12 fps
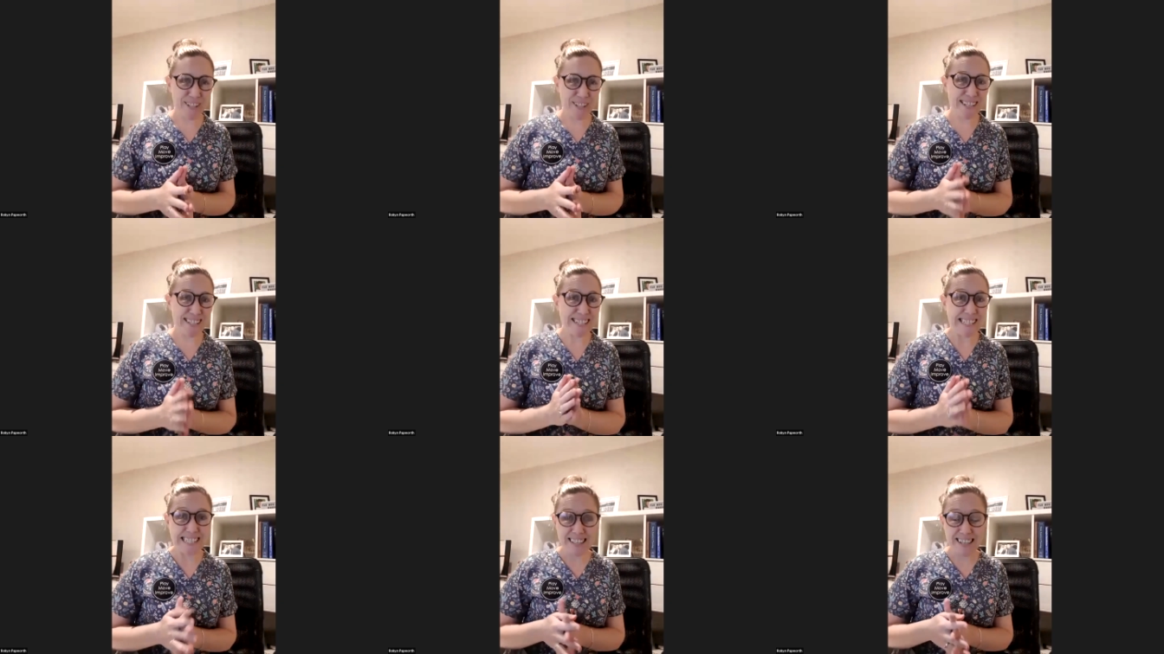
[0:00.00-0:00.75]
That is
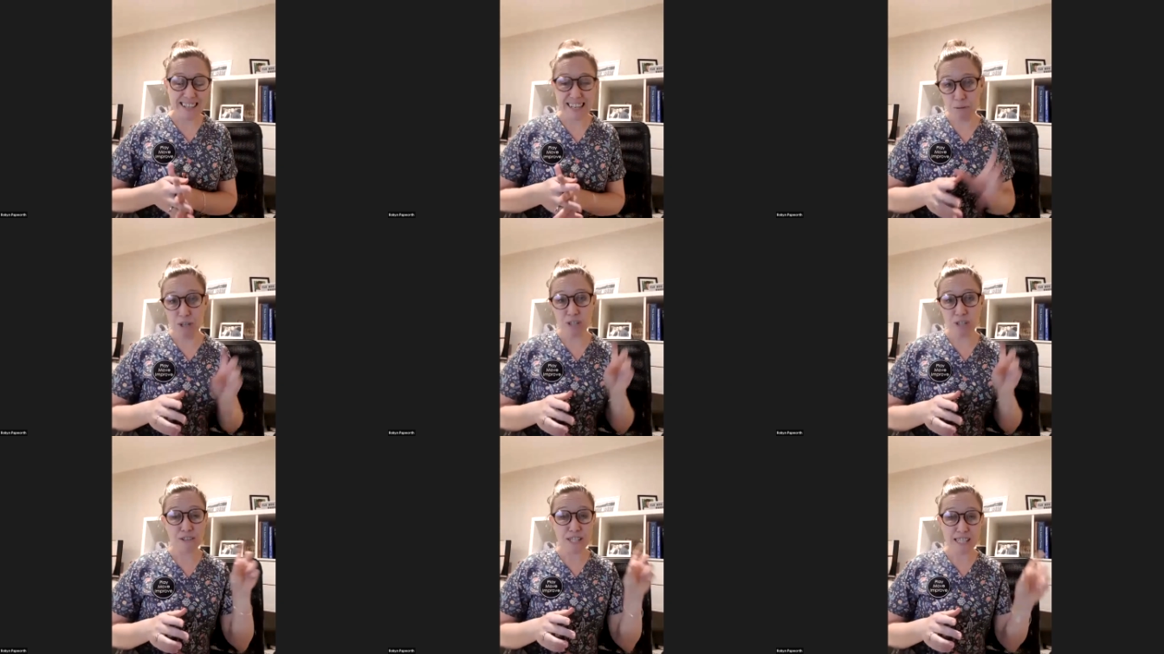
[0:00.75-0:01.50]
exciting, because
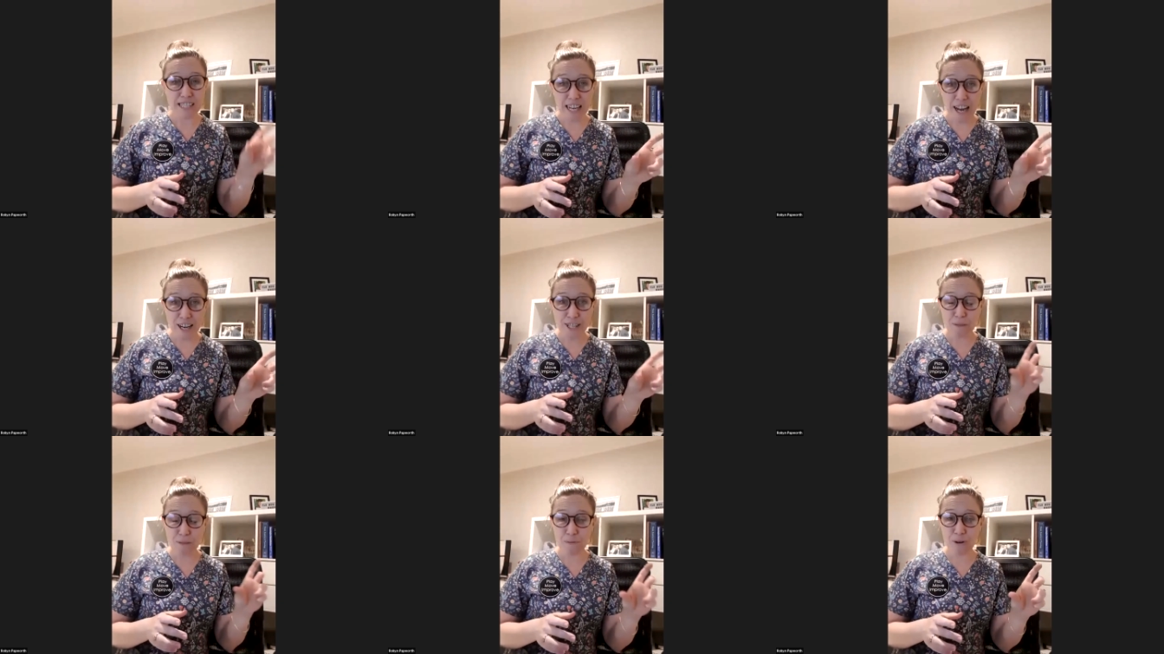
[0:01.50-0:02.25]
it's starting
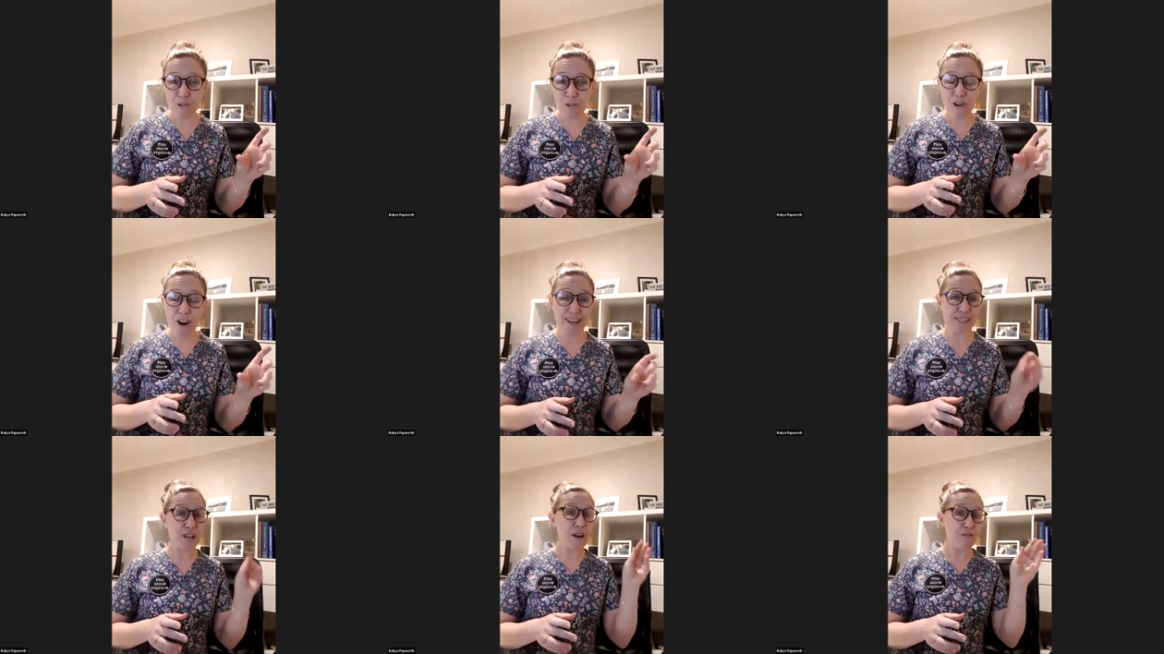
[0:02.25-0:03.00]
to
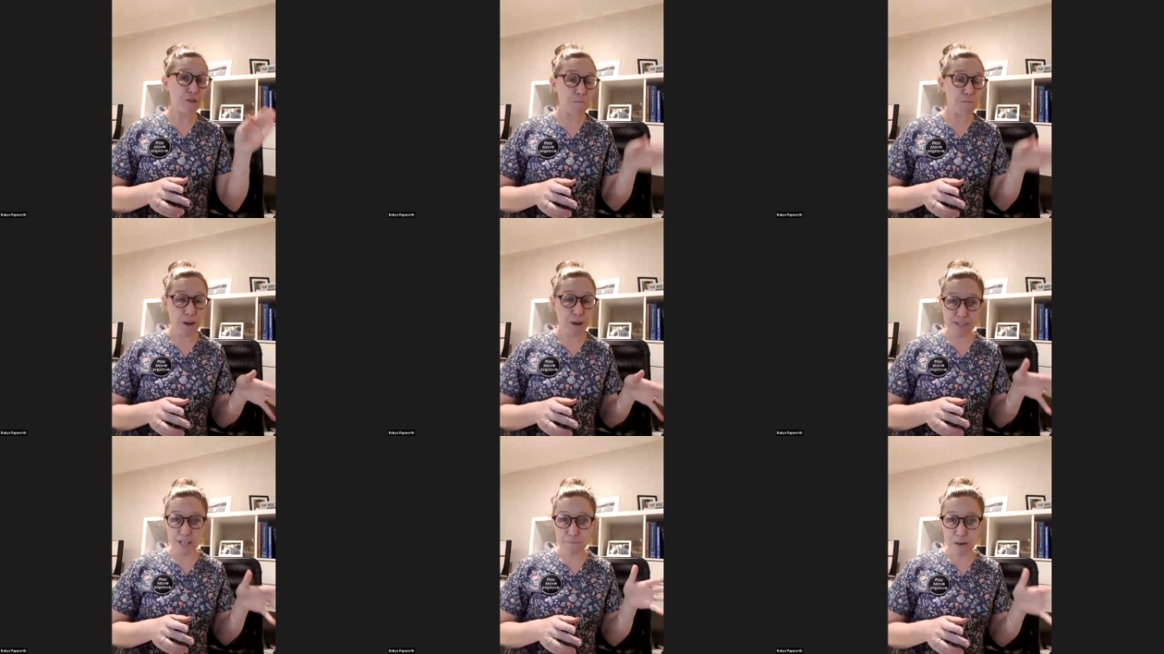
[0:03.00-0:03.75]
progress from
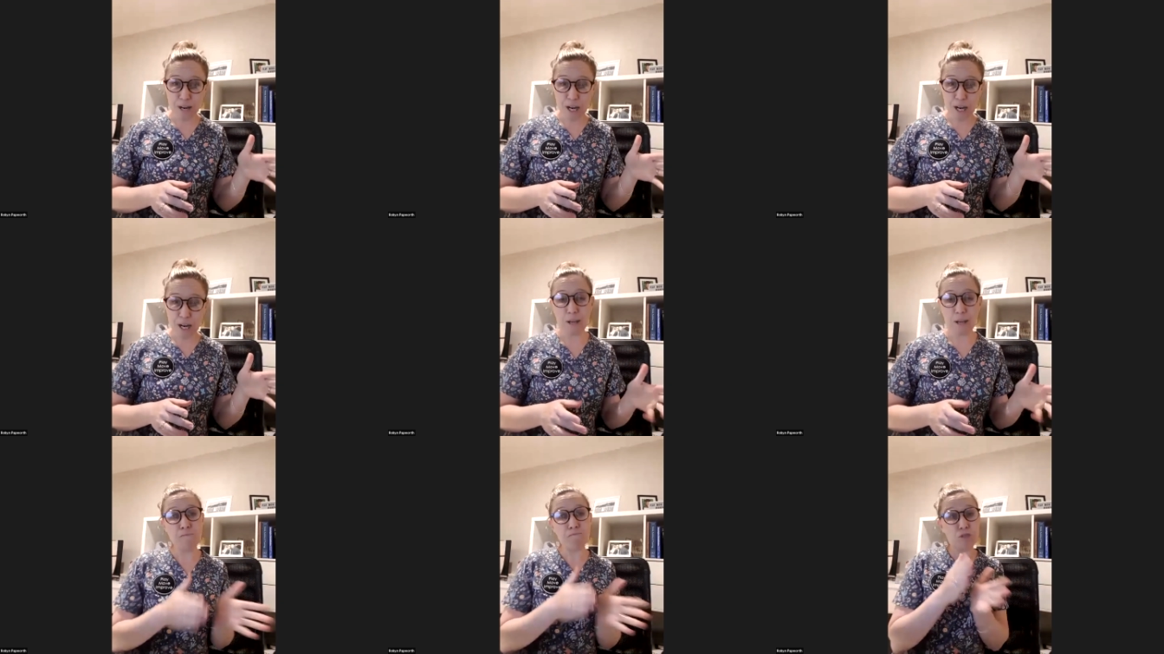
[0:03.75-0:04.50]
basic mark
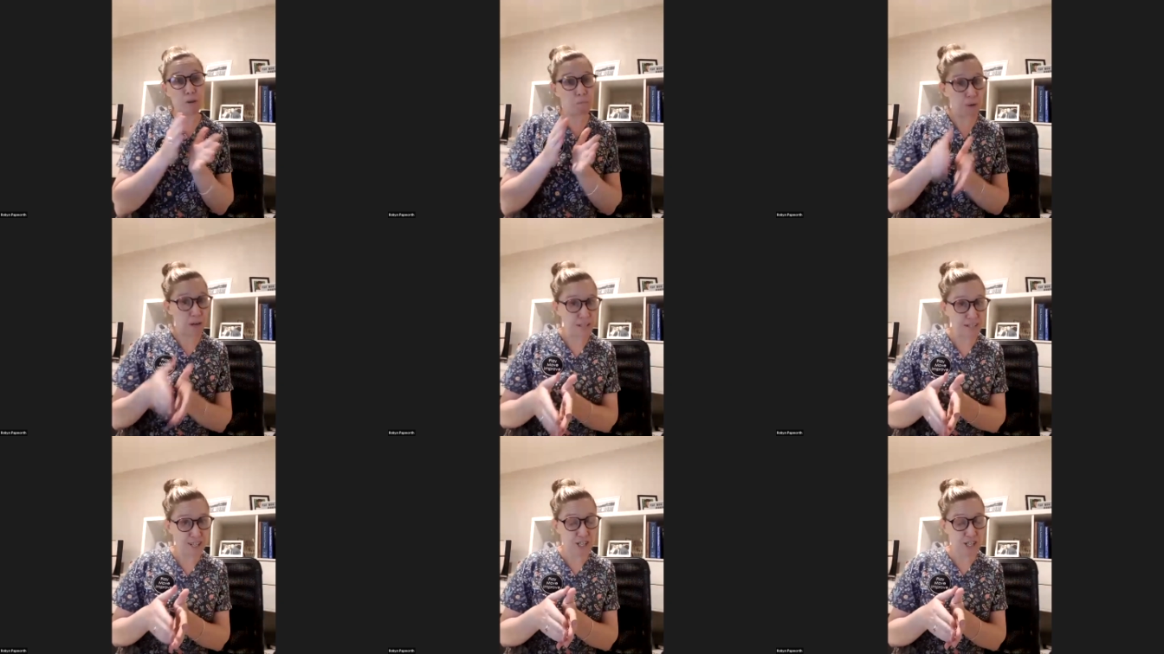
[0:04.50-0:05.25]
making to
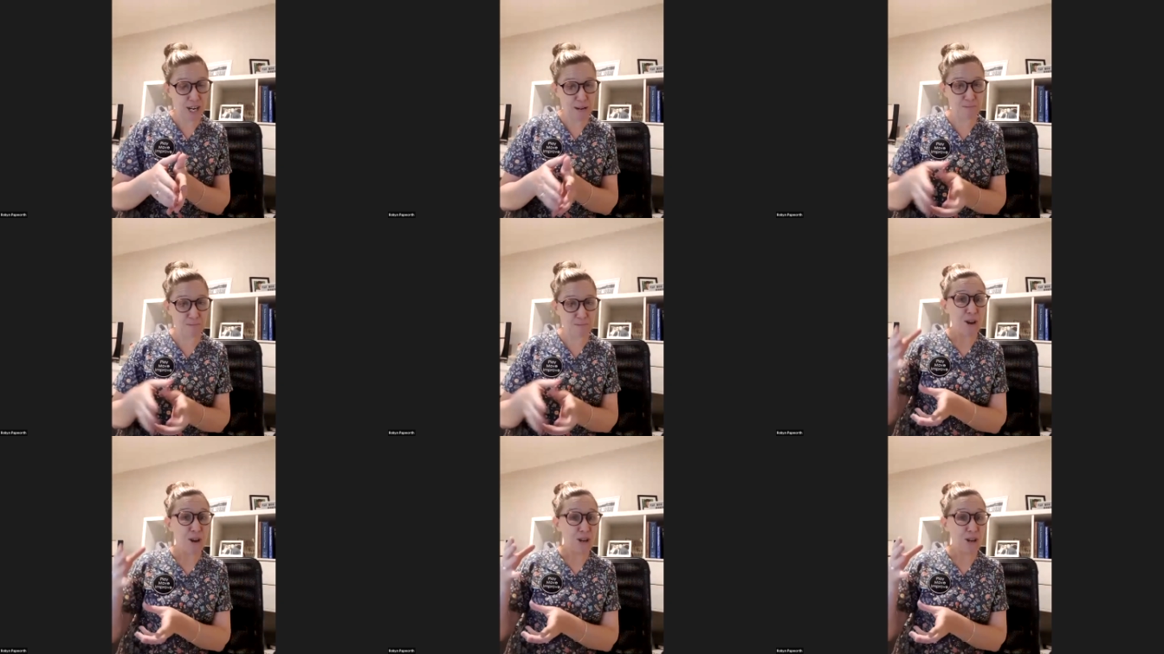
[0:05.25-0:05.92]
basic shapes